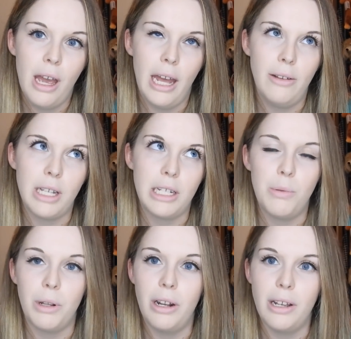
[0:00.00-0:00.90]
and it was
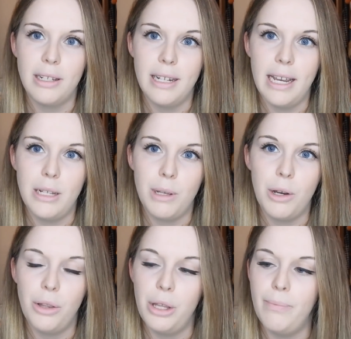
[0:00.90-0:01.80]
actually one of the last days we
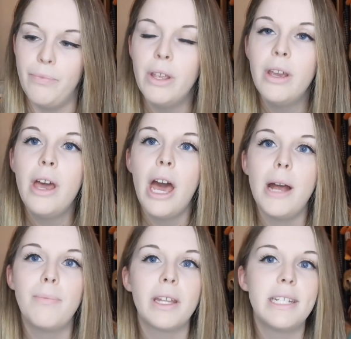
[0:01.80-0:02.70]
got them.
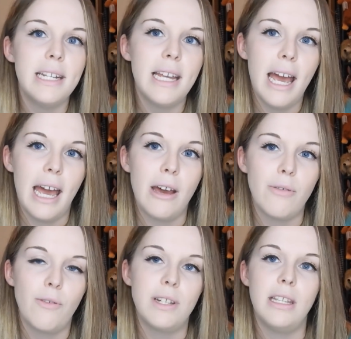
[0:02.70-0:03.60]
I did
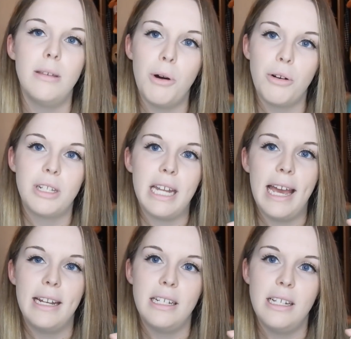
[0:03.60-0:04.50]
have, obviously, the bog
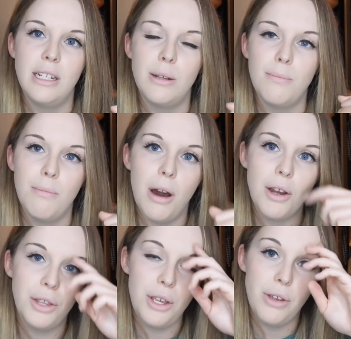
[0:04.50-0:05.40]
standard
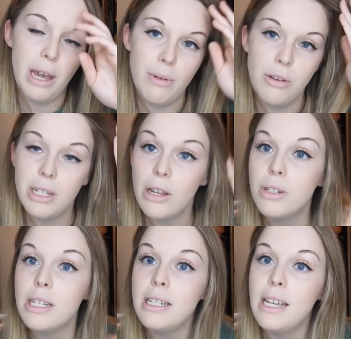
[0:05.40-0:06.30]
mug that you get when you stay
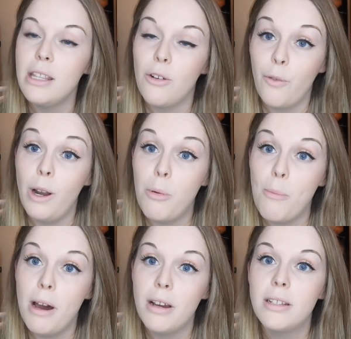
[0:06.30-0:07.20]
on Disney, the refillable
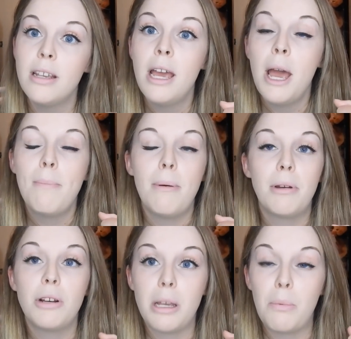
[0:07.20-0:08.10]
mugs, but
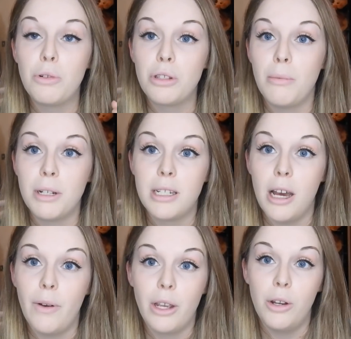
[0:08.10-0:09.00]
because I bought so much
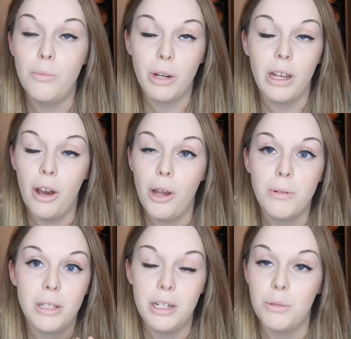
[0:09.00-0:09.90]
stuff I couldn't bring it home
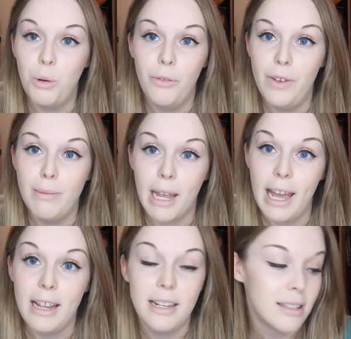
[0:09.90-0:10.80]
because it just wouldn't fit in my
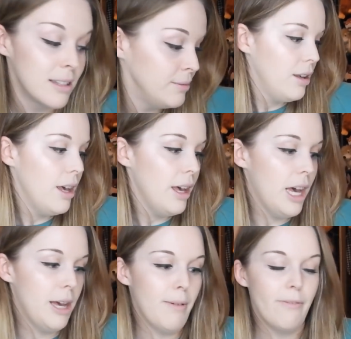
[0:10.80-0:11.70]
case.
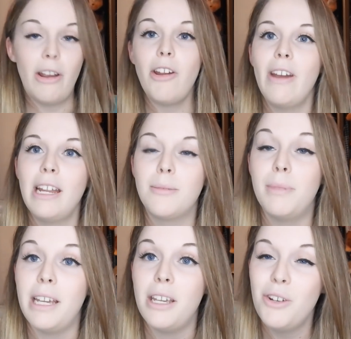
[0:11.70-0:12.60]
Very
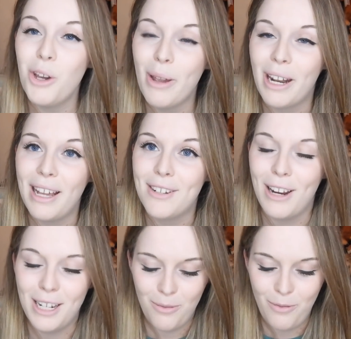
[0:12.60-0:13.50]
randomly, you know I collect
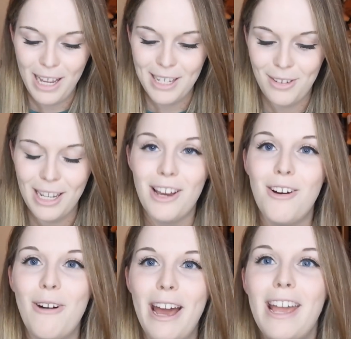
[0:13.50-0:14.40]
random things when I
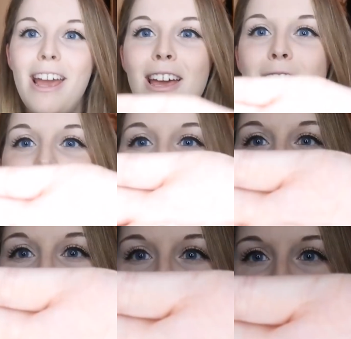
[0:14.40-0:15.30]
go away, but
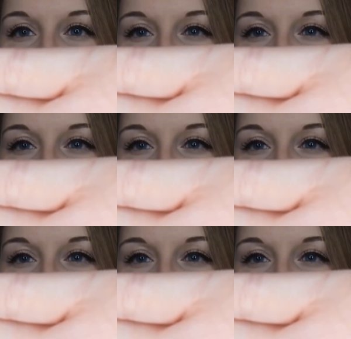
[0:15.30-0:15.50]
I've got